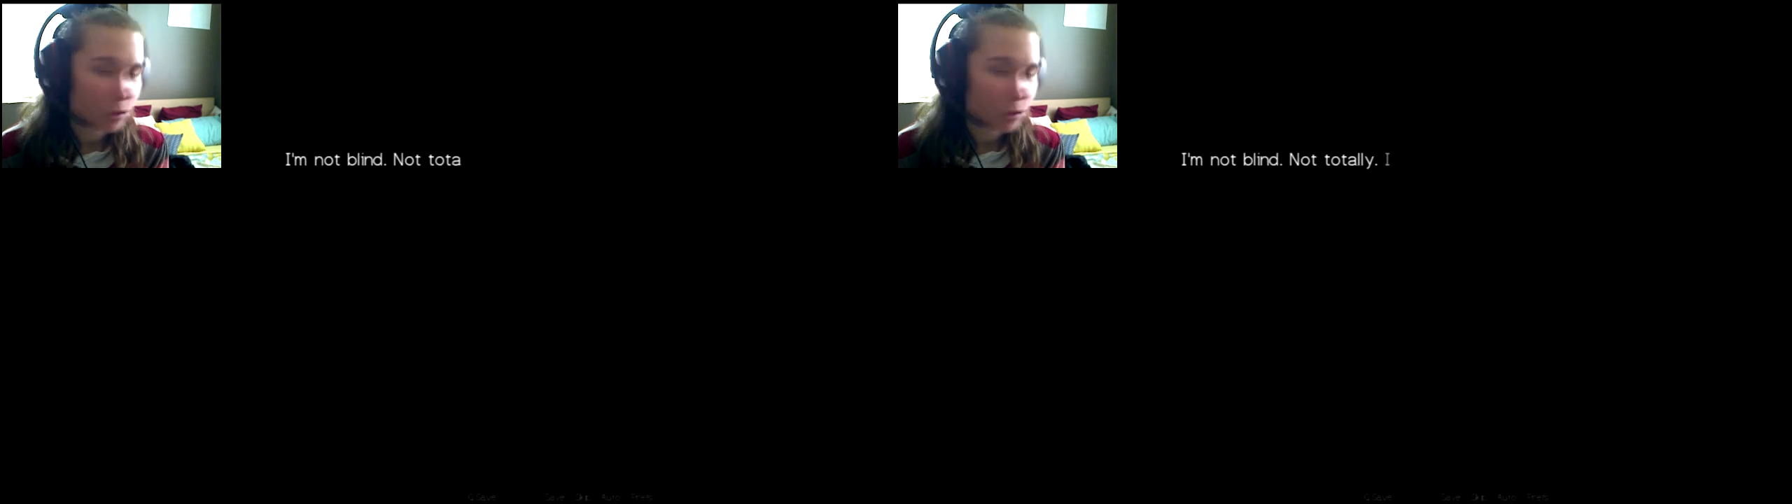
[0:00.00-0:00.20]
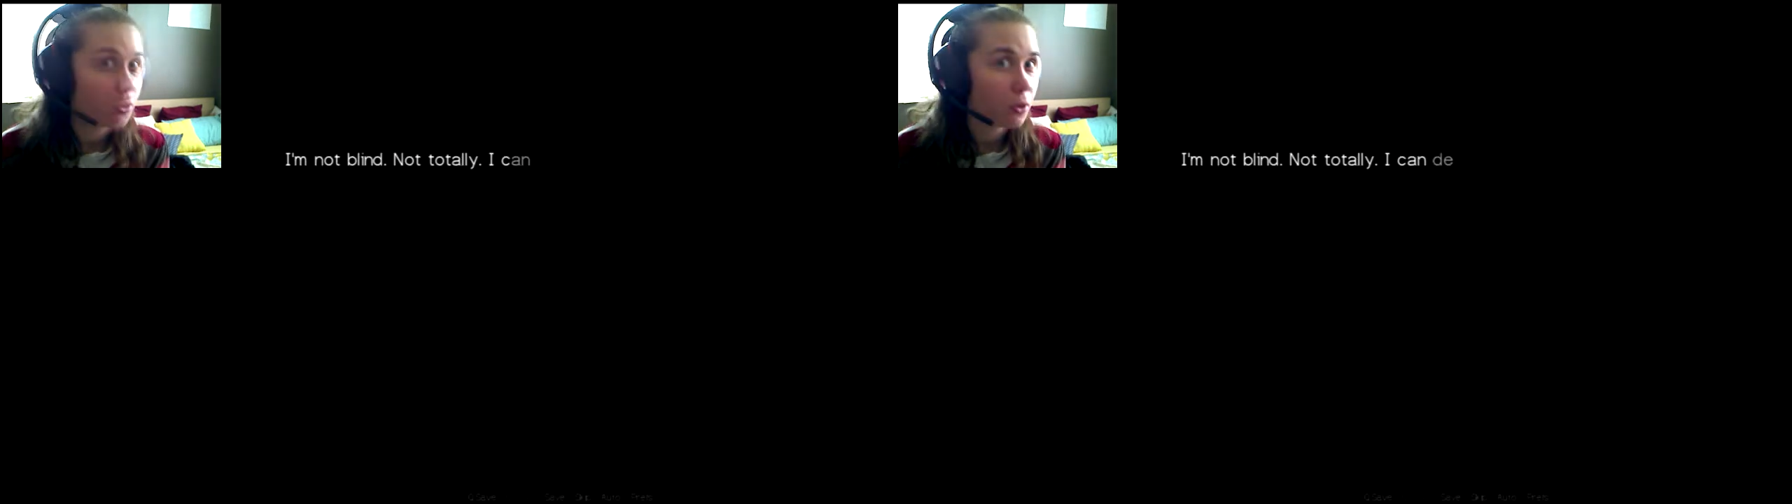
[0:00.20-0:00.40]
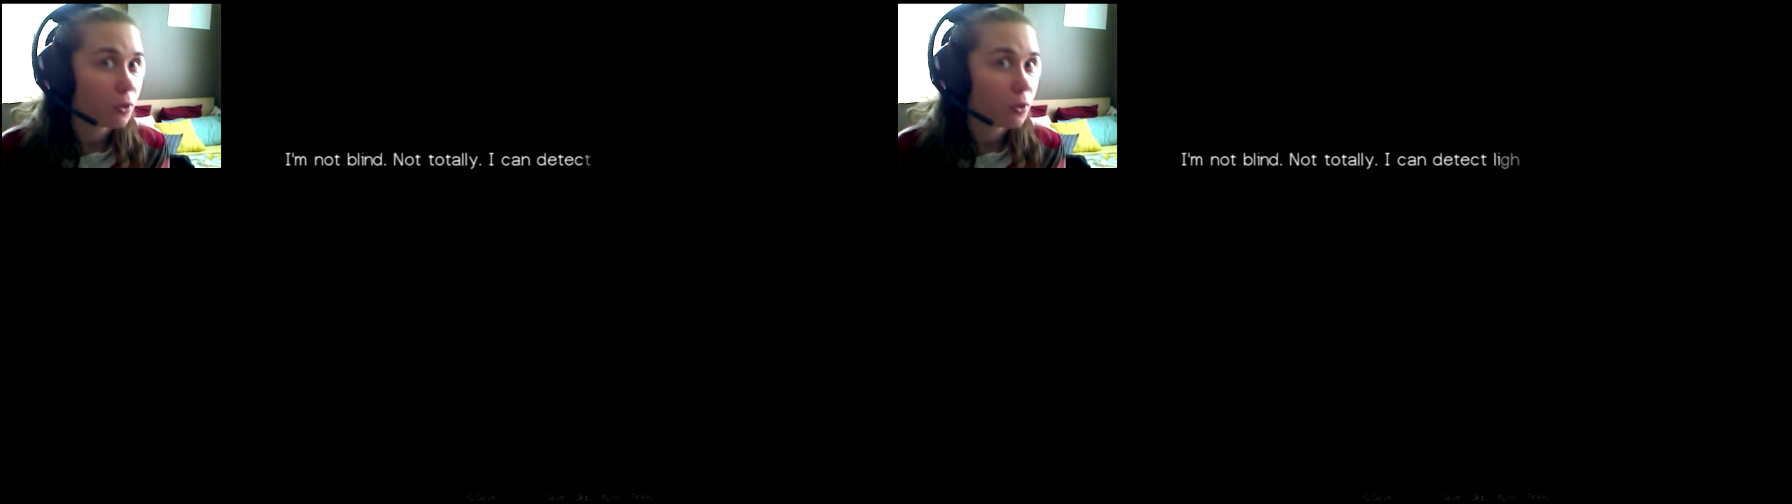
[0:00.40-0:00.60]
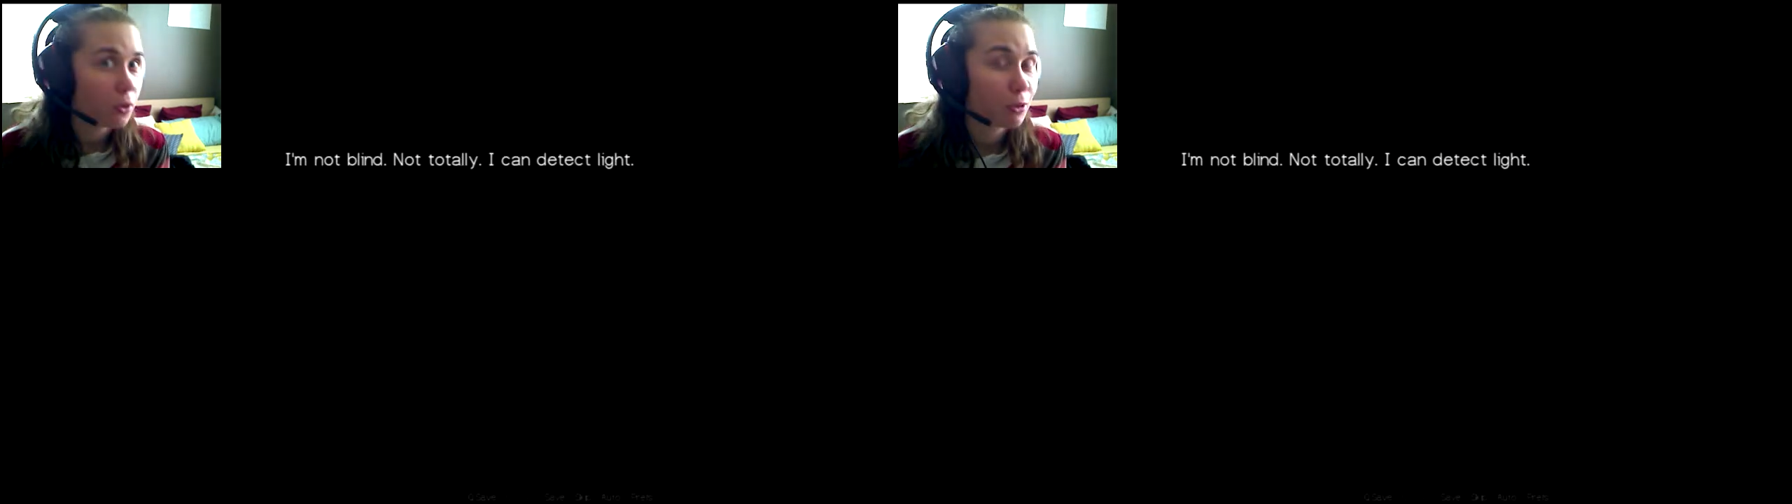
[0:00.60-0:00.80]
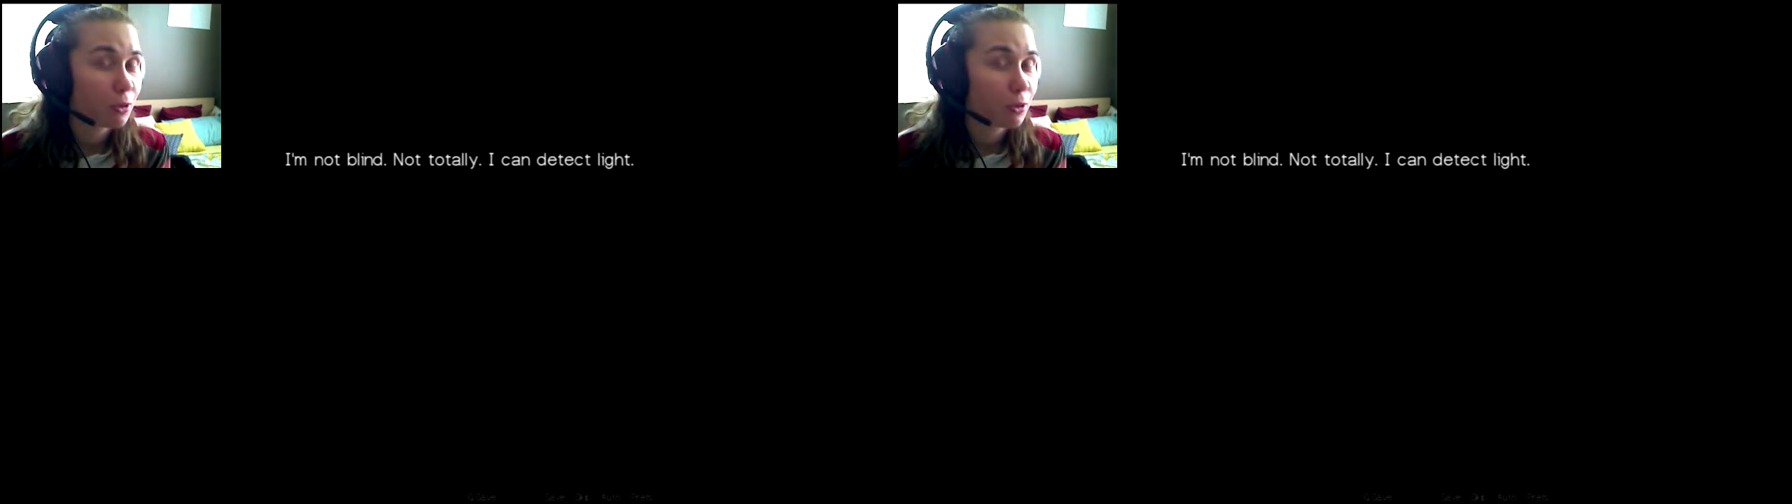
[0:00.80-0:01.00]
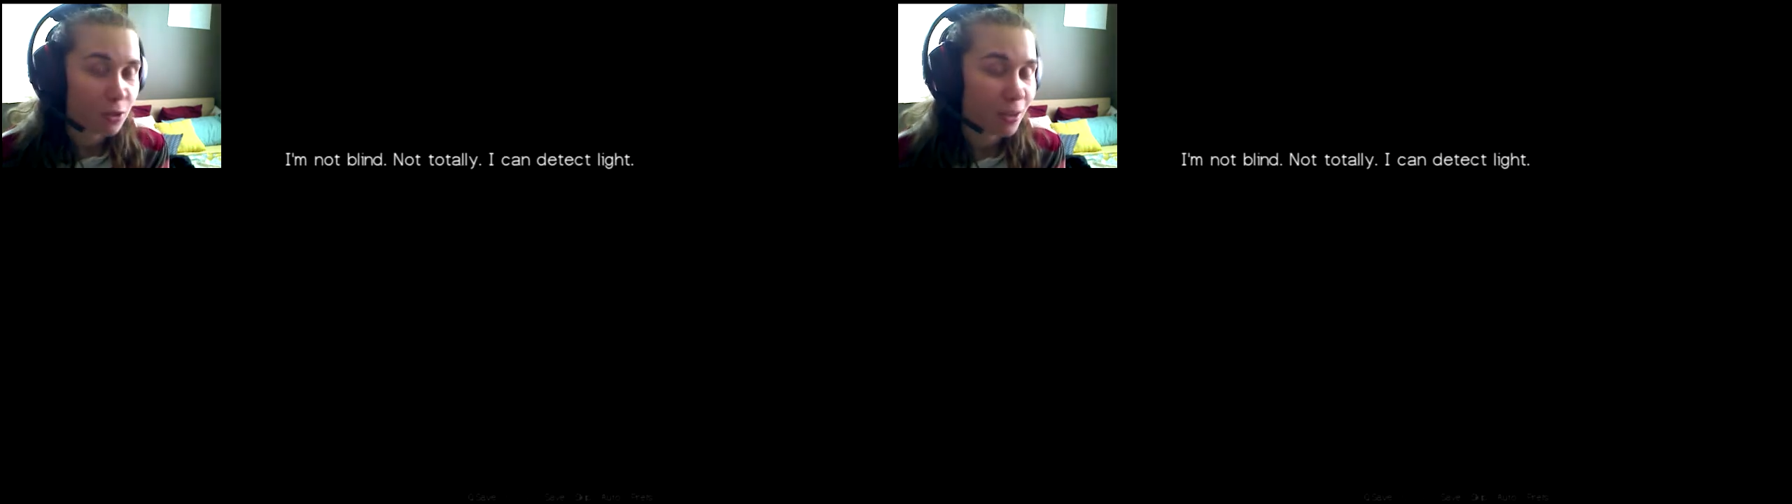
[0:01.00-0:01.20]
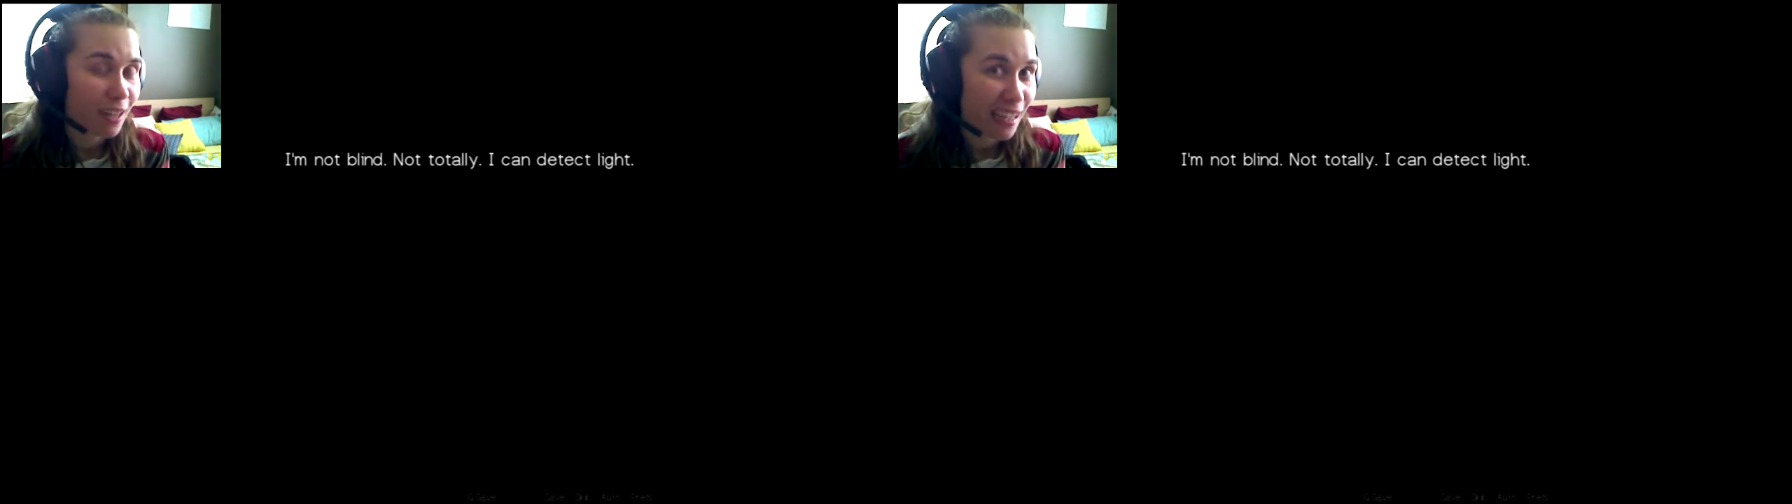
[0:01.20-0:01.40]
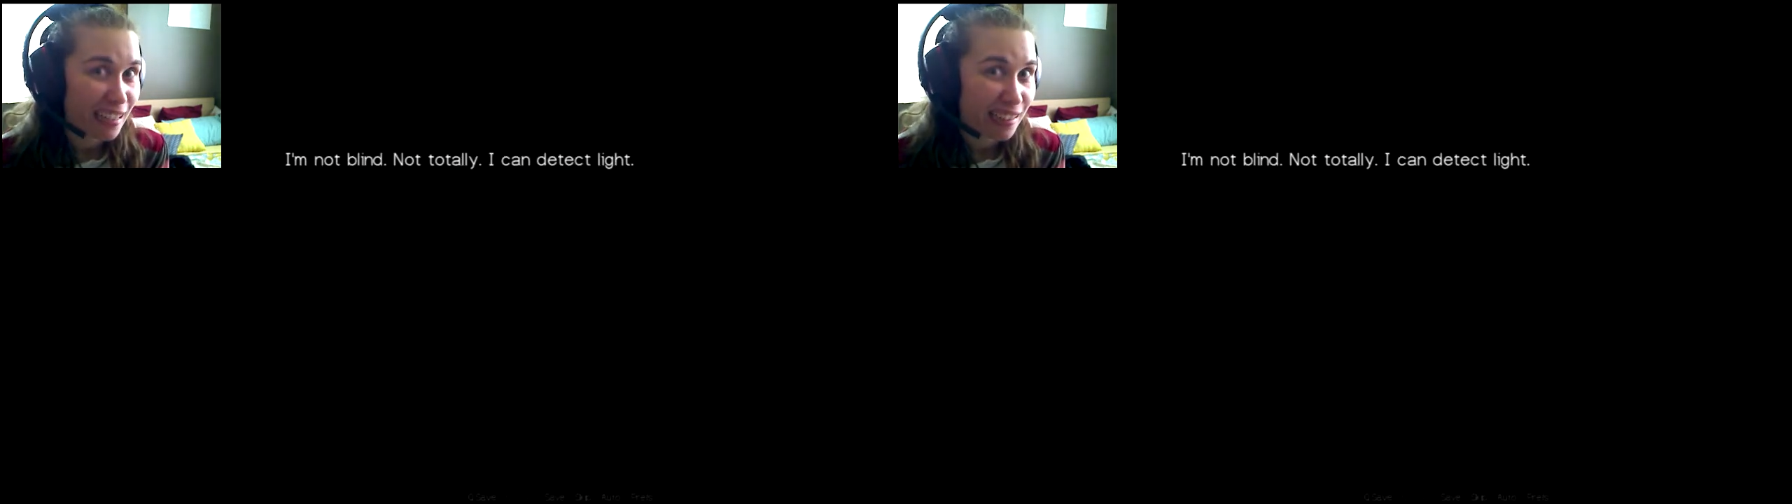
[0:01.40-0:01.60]
Oh, you didn't think I was just going to do it.
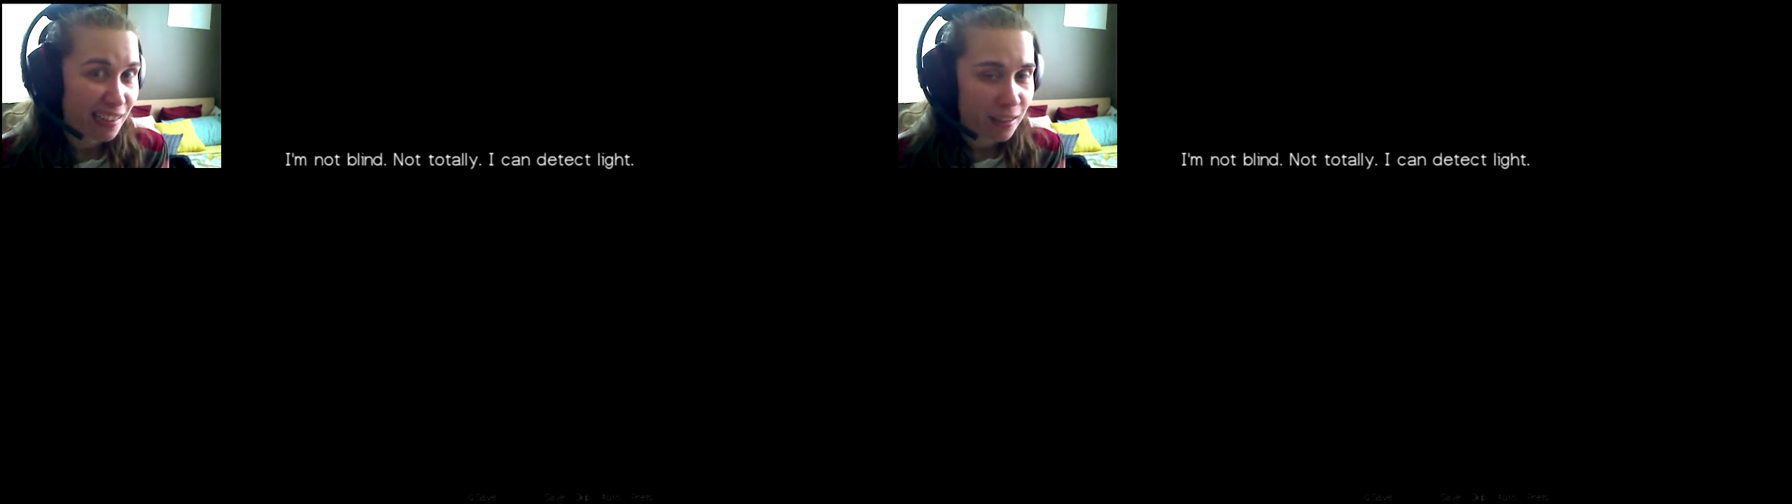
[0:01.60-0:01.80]
I did it.